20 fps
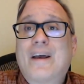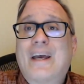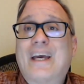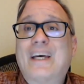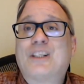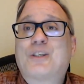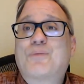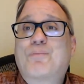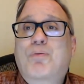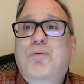
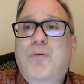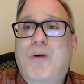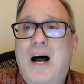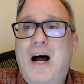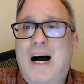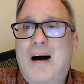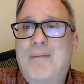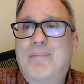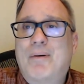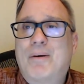is
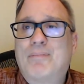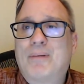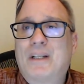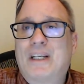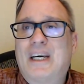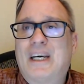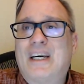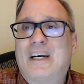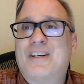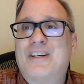
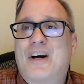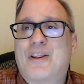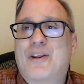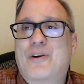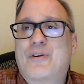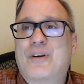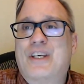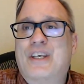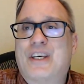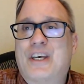probably
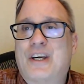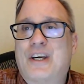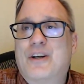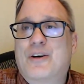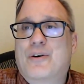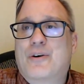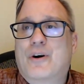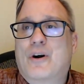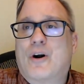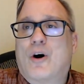another
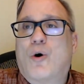year